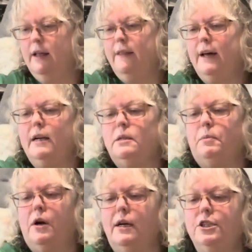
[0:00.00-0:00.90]
that is
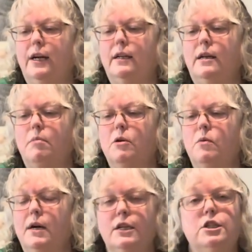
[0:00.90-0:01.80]
project number
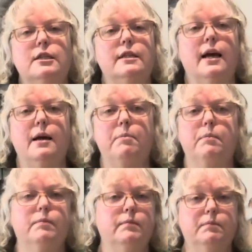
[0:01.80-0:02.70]
1, just a
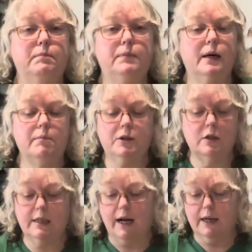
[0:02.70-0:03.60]
pair of boot
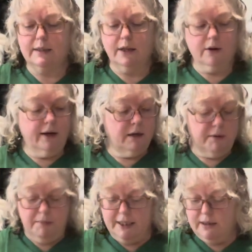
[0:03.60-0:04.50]
socks. They're going to
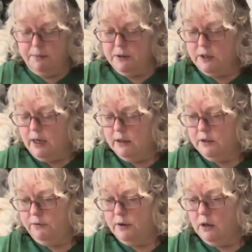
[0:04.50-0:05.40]
be my slipper
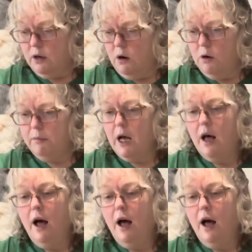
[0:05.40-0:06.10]
socks for home.